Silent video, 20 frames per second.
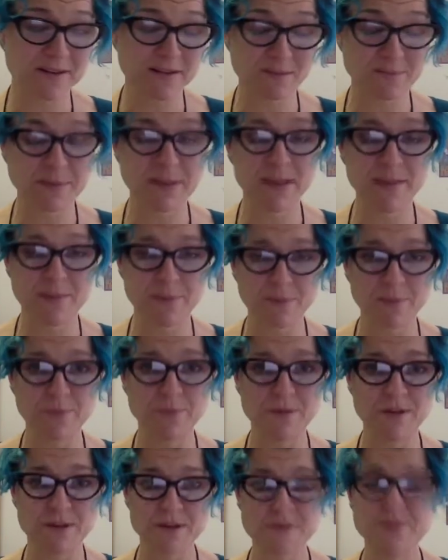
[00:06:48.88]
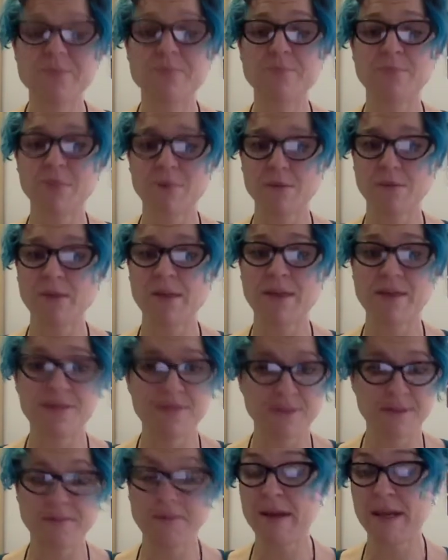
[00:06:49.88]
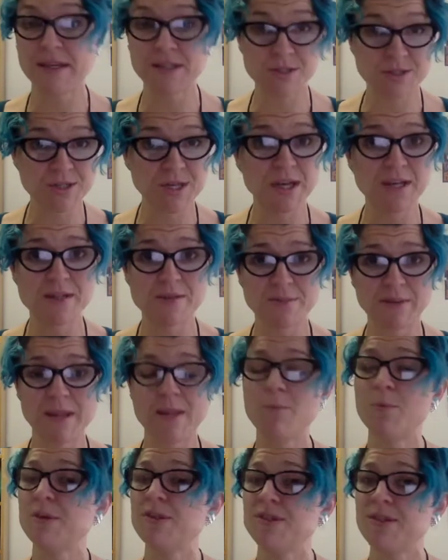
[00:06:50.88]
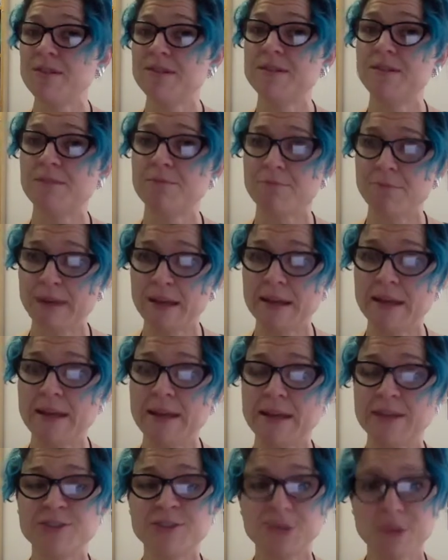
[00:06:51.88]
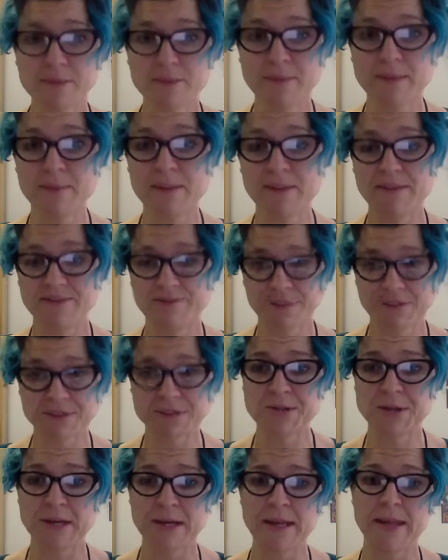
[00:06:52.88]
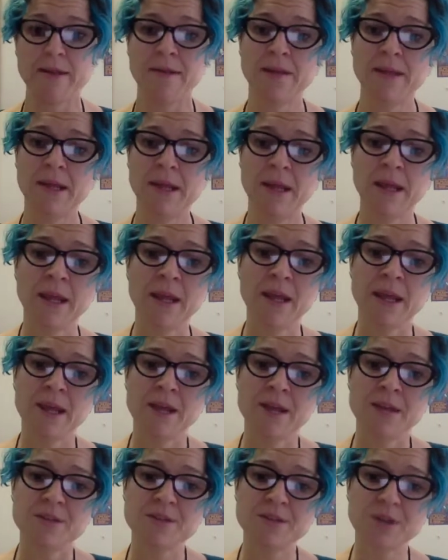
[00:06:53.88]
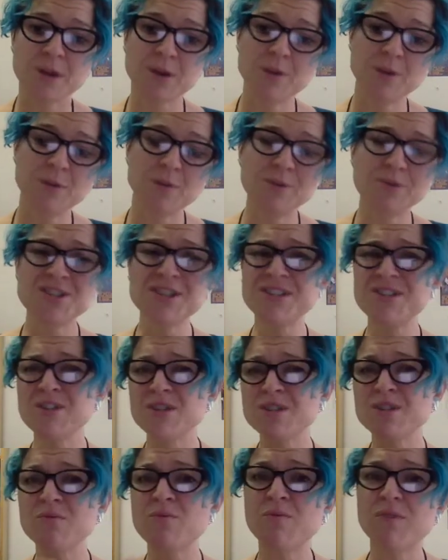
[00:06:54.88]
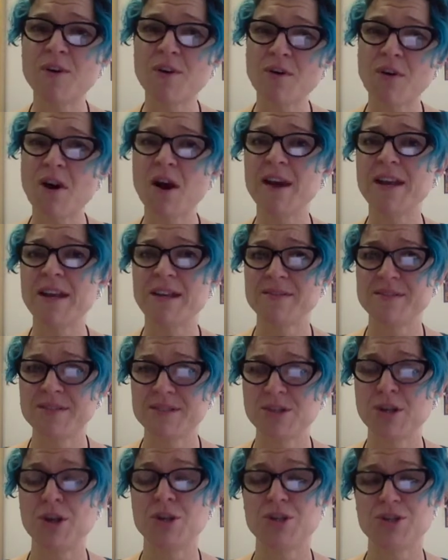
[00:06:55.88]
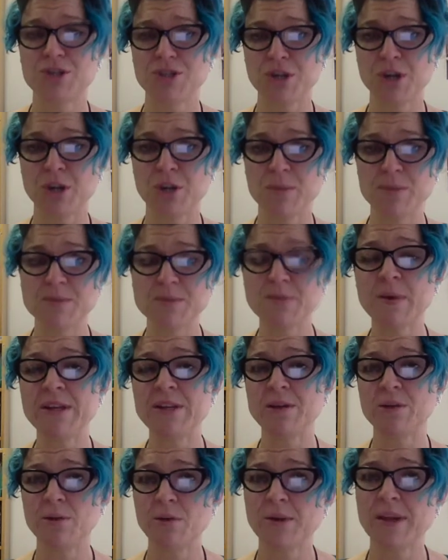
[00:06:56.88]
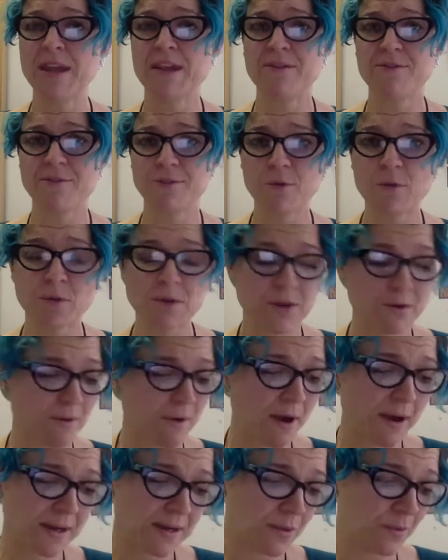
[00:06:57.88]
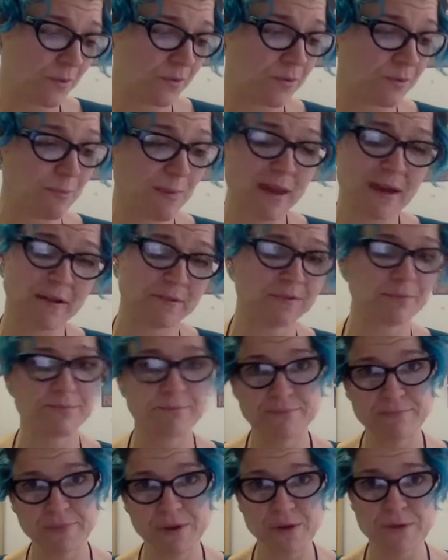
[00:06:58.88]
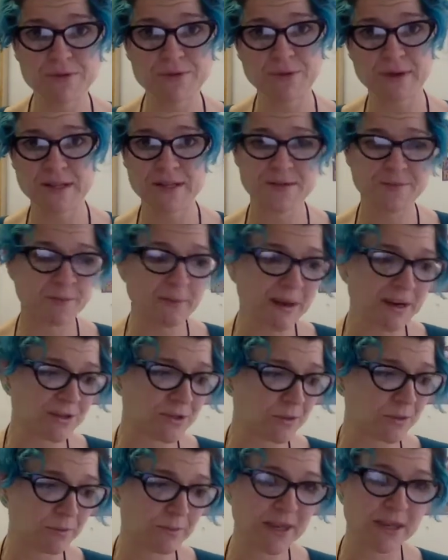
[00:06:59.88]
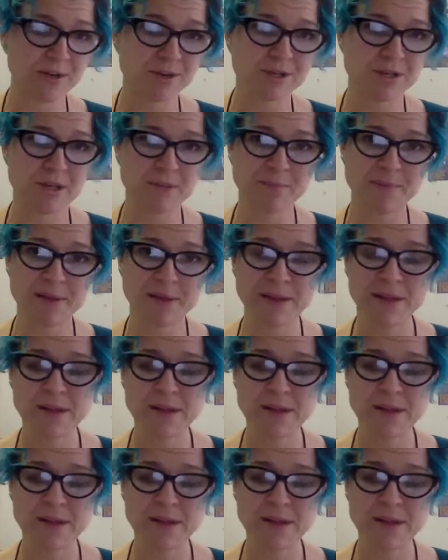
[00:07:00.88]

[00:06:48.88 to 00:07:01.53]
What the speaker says: people use model and theory interchangeably, which is really interminably frustrating. So just use a variety of search terms when you're looking for your articles about, transformational leadership.